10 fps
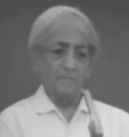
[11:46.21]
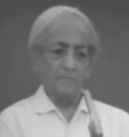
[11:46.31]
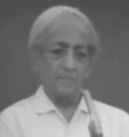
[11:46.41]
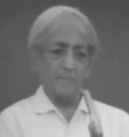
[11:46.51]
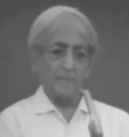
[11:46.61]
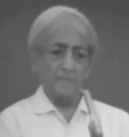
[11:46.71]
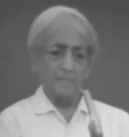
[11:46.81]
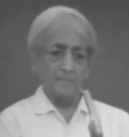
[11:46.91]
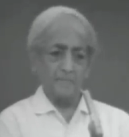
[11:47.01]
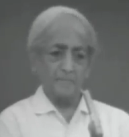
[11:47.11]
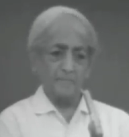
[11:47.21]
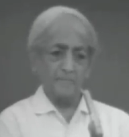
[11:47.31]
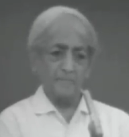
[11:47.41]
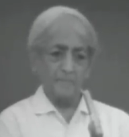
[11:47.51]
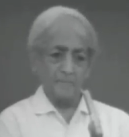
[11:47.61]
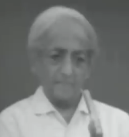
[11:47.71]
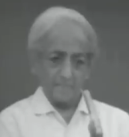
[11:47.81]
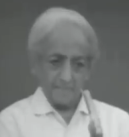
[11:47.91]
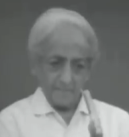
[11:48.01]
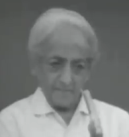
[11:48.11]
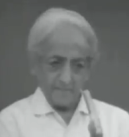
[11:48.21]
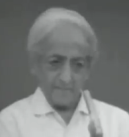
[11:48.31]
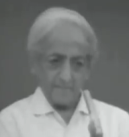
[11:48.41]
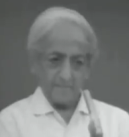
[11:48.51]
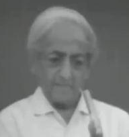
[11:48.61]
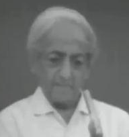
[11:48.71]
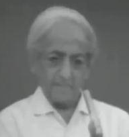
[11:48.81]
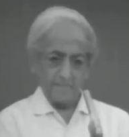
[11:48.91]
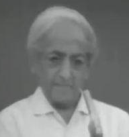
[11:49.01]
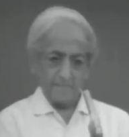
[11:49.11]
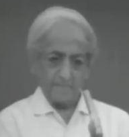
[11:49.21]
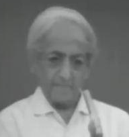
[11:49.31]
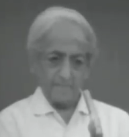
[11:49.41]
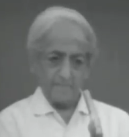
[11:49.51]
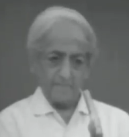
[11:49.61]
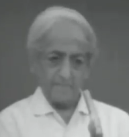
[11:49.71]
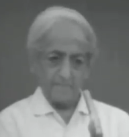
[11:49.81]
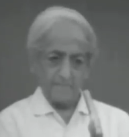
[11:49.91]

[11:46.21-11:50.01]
No one is speaking in this clip.